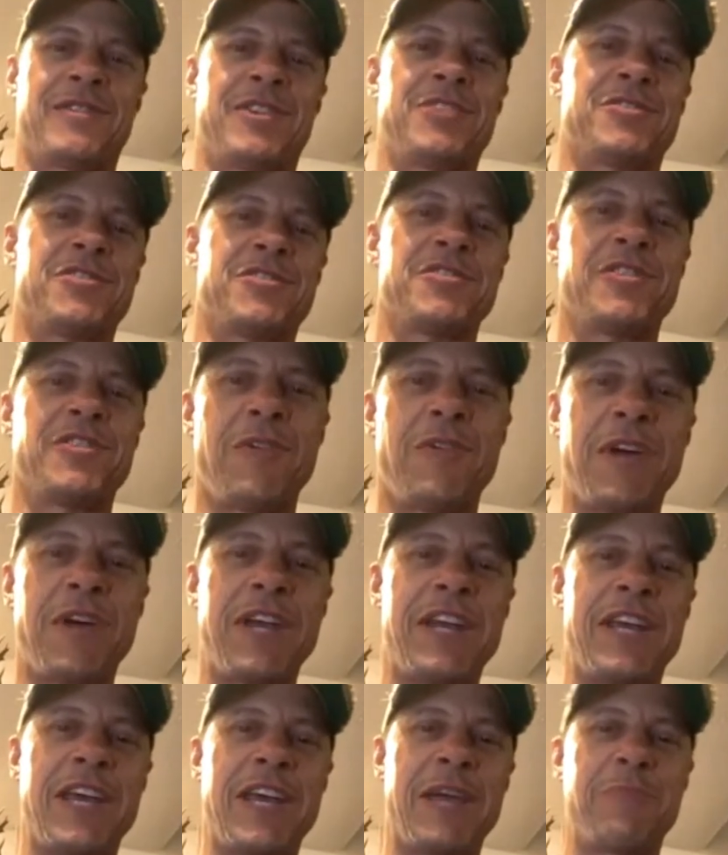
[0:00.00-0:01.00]
Because there's no
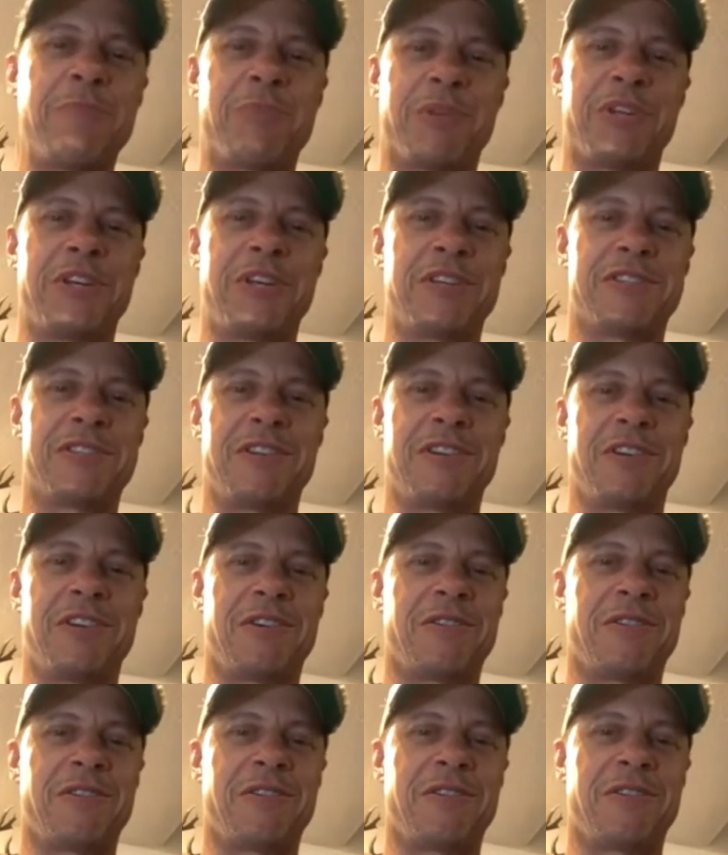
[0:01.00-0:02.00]
ADA police, you
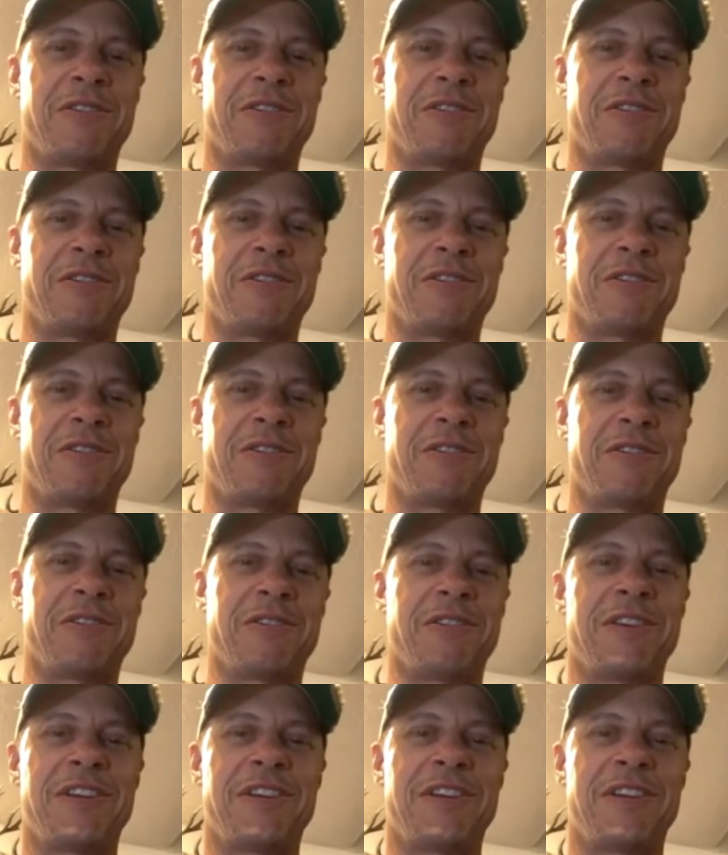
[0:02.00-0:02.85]
know, really.